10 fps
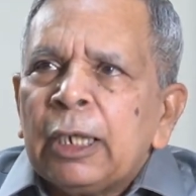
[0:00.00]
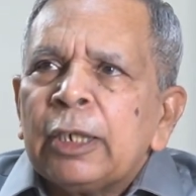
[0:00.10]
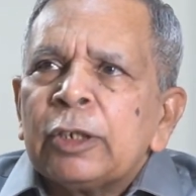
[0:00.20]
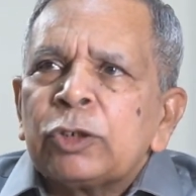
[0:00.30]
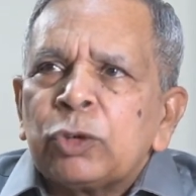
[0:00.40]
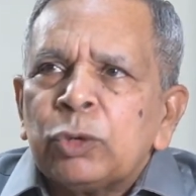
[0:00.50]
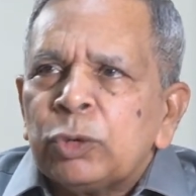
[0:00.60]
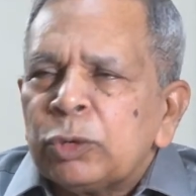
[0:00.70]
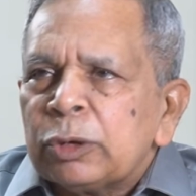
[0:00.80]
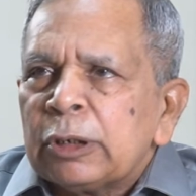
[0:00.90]

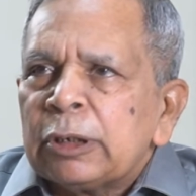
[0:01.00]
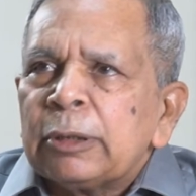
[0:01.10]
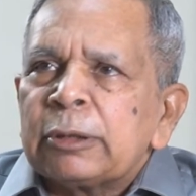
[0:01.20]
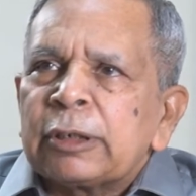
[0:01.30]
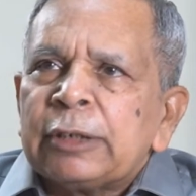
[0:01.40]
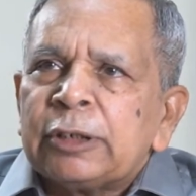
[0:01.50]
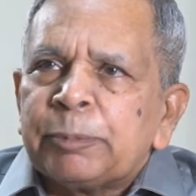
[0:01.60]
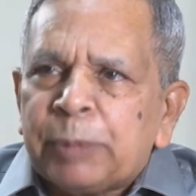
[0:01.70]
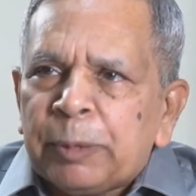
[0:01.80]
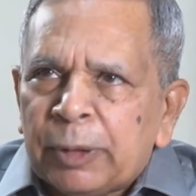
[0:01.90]
to the
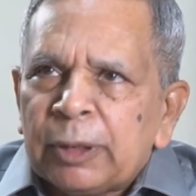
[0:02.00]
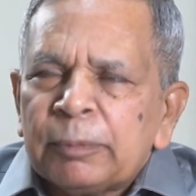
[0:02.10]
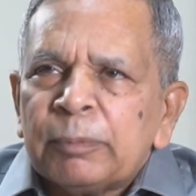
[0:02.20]
transit people.